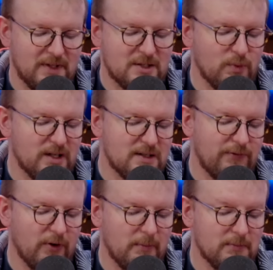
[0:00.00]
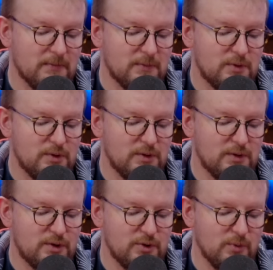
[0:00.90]
This one is from
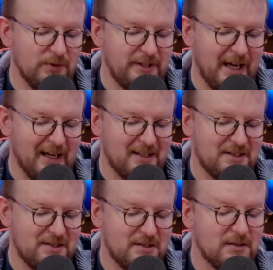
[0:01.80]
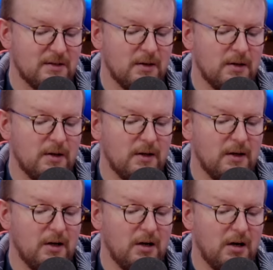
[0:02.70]
Dual Decks
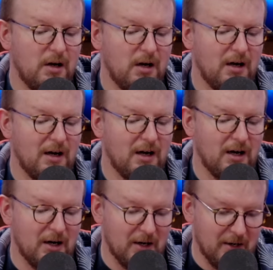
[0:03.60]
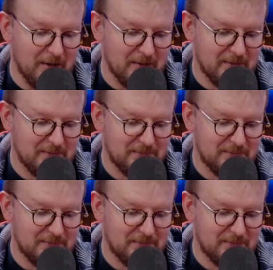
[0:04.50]
R